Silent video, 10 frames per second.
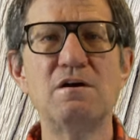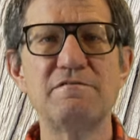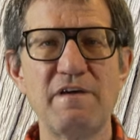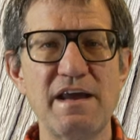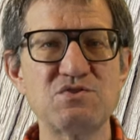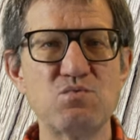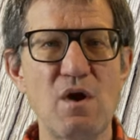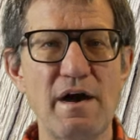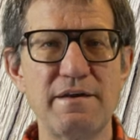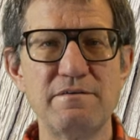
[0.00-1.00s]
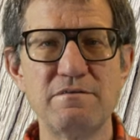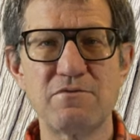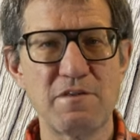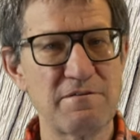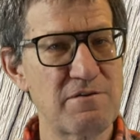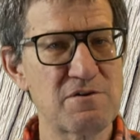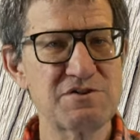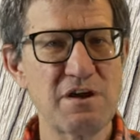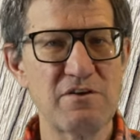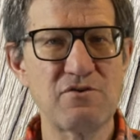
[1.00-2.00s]
Phase one, for the
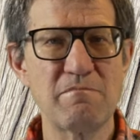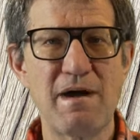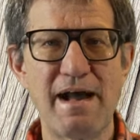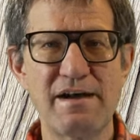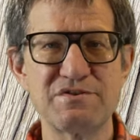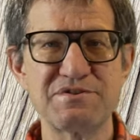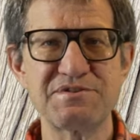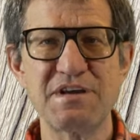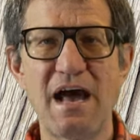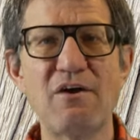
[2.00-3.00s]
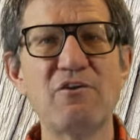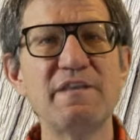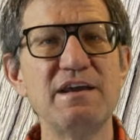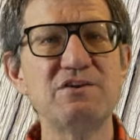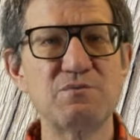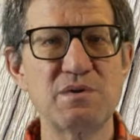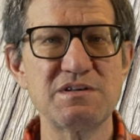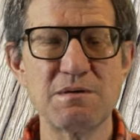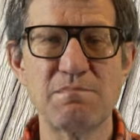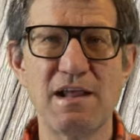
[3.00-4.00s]
first 100 miles, I'll need to
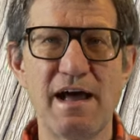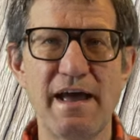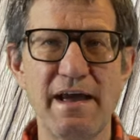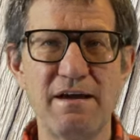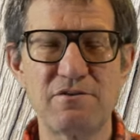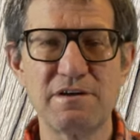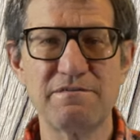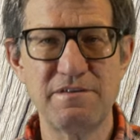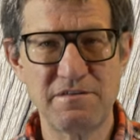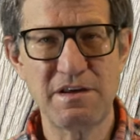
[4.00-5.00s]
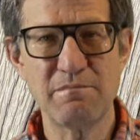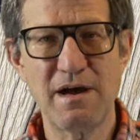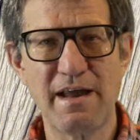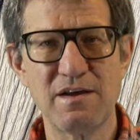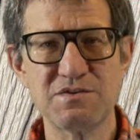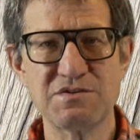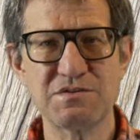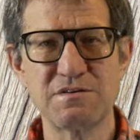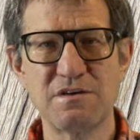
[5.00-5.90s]
resupply every 50 miles.